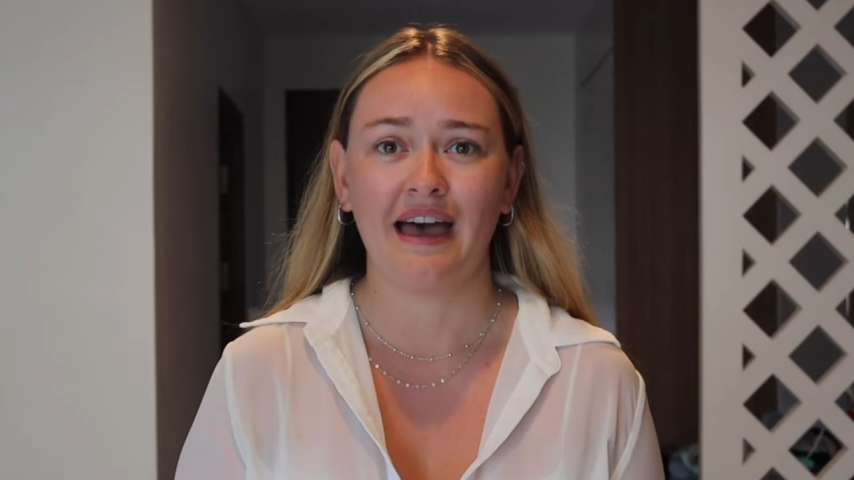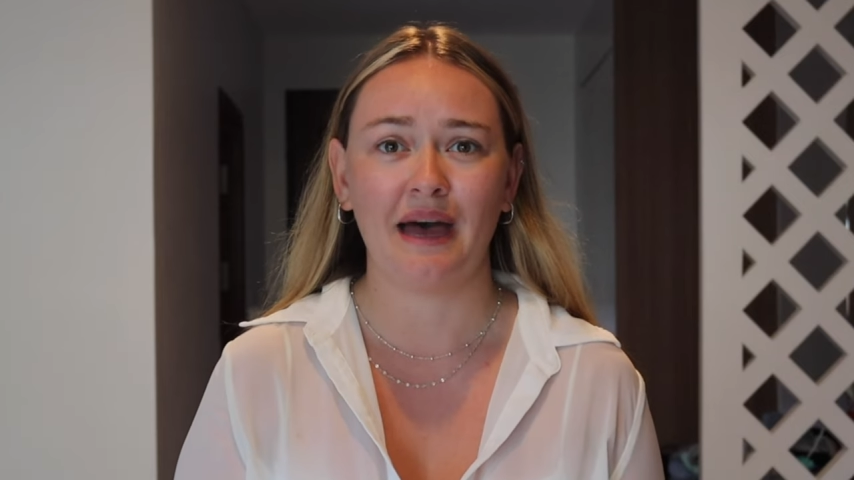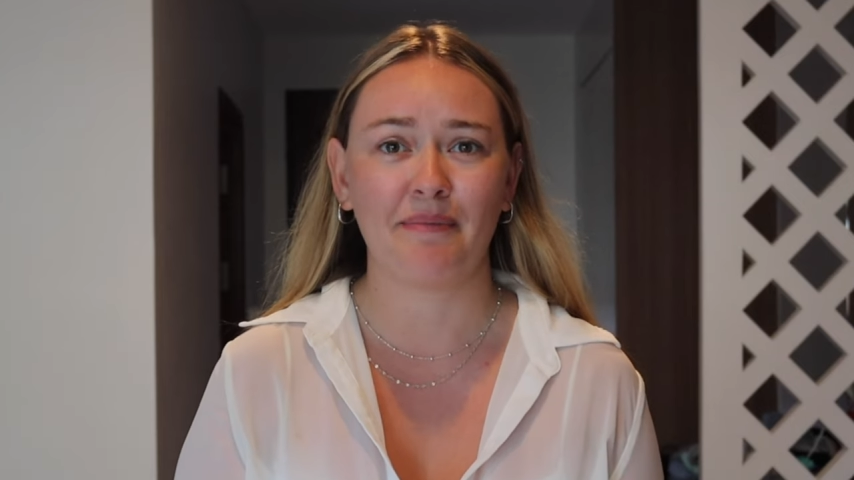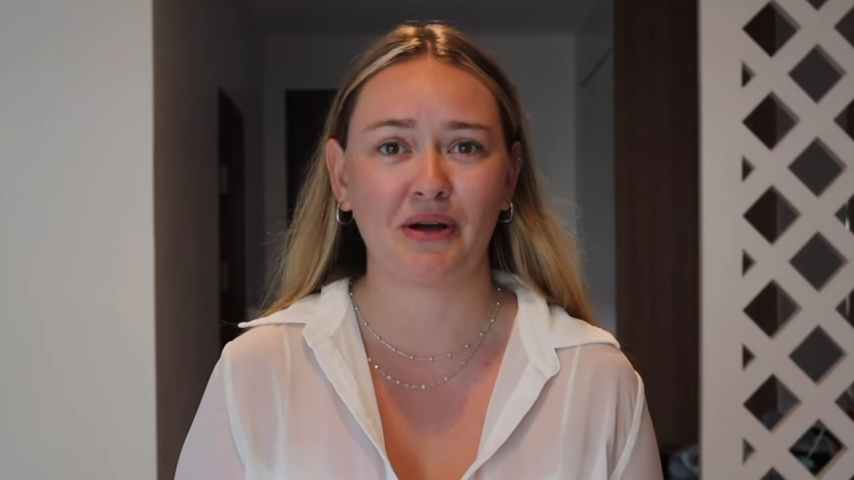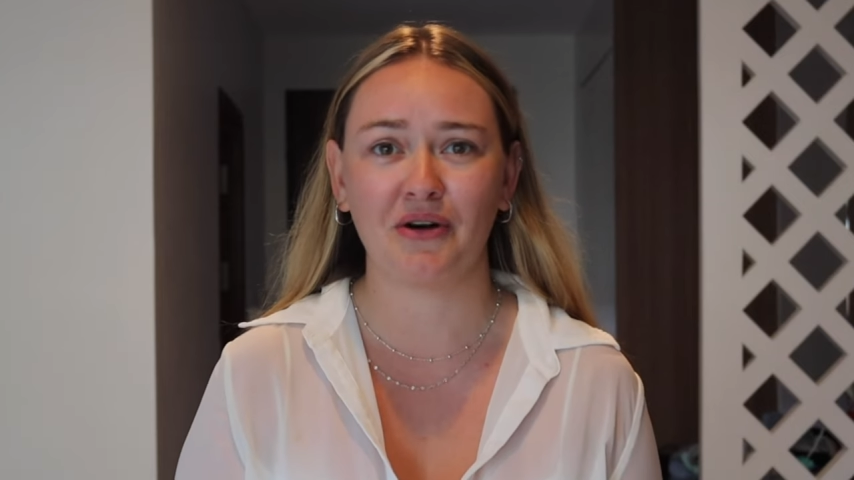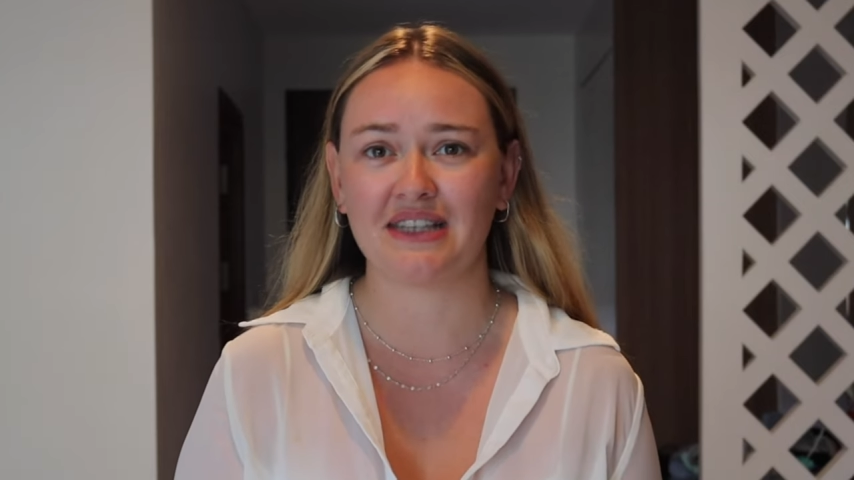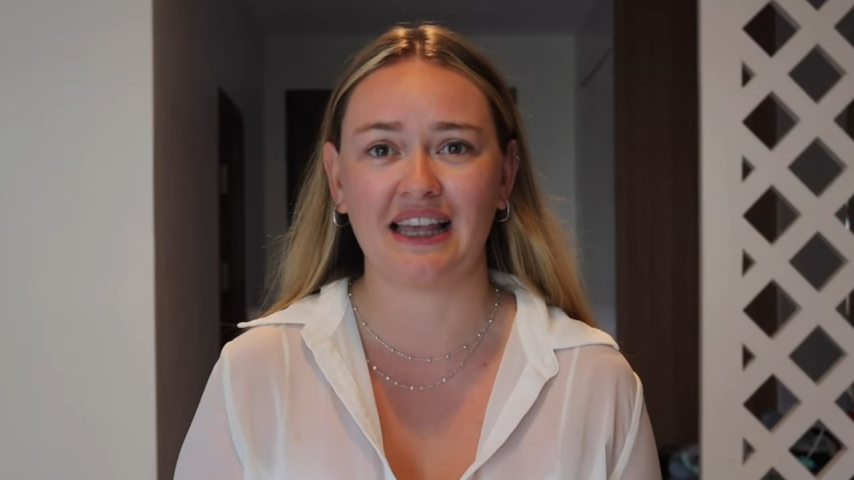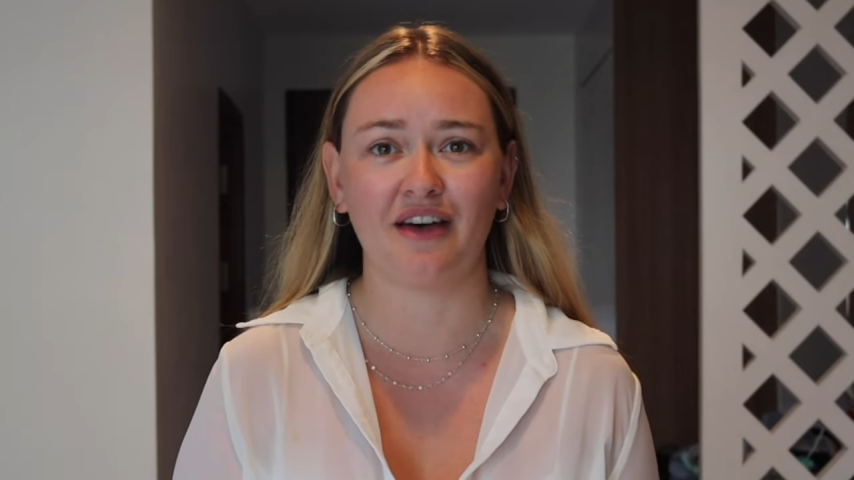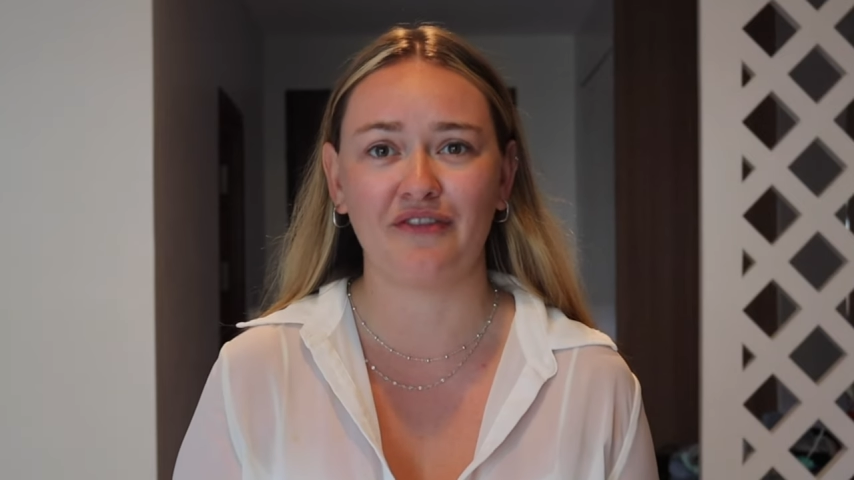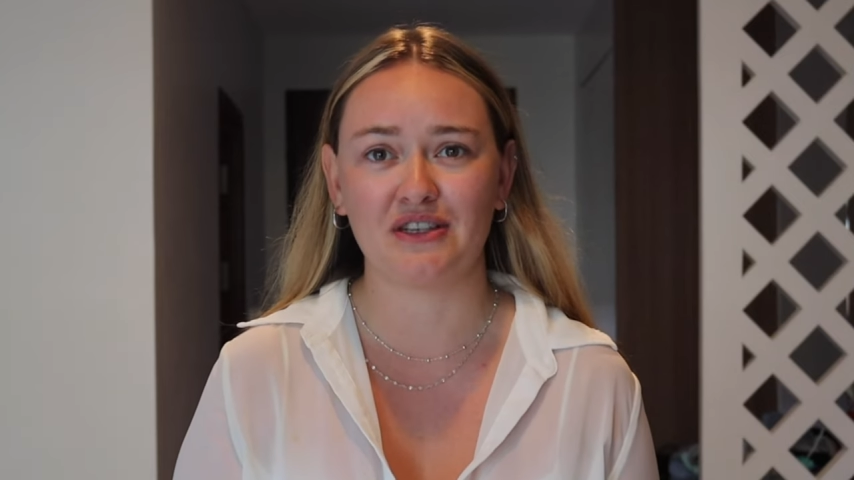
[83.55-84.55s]
and because I
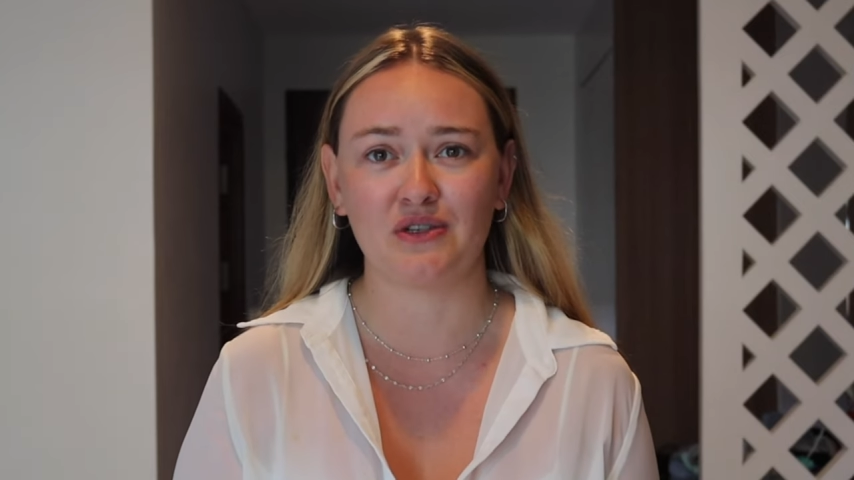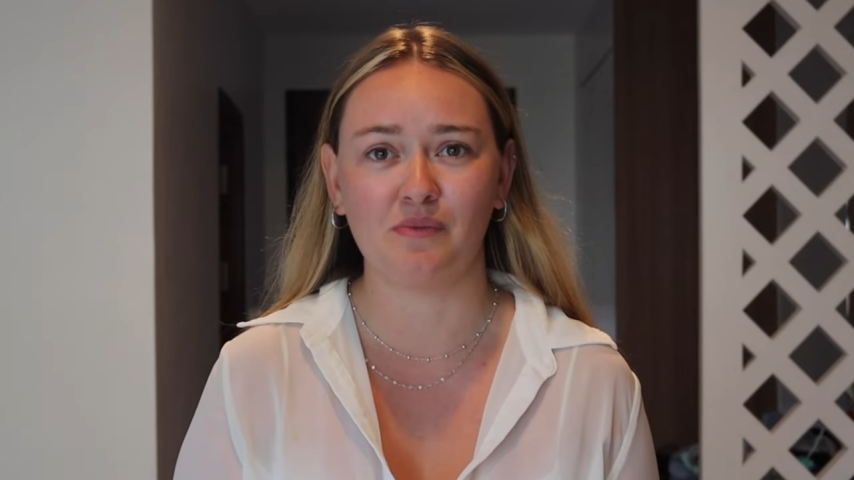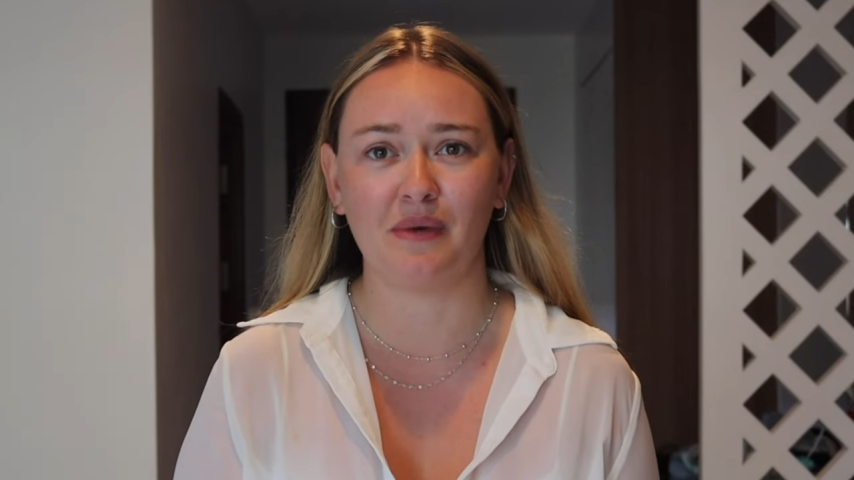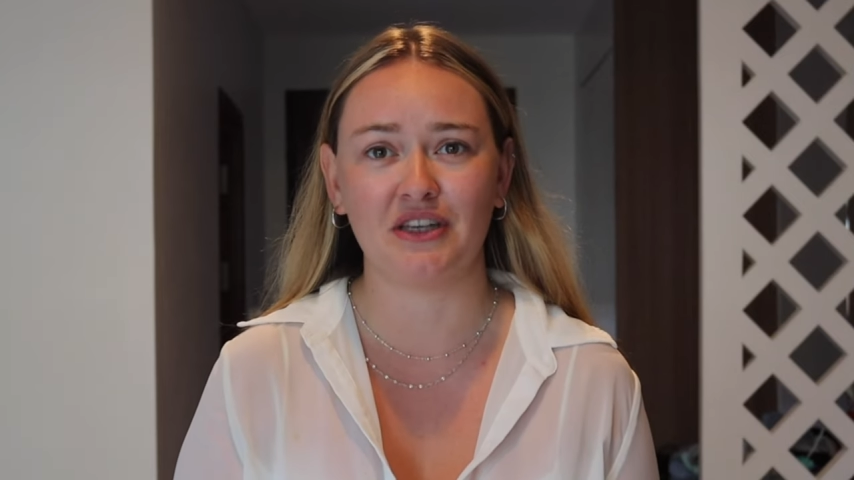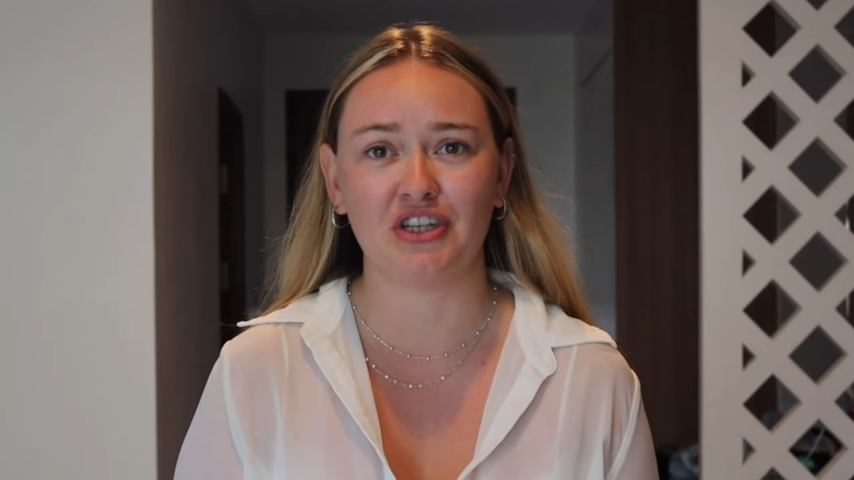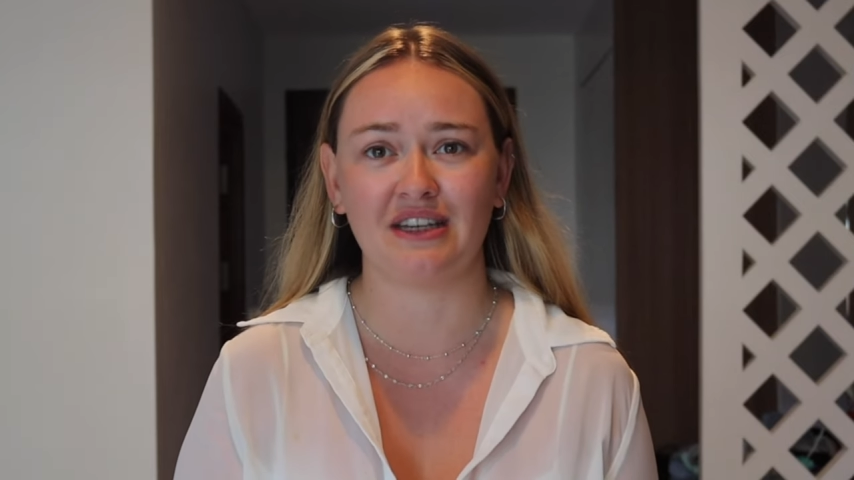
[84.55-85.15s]
love it so much,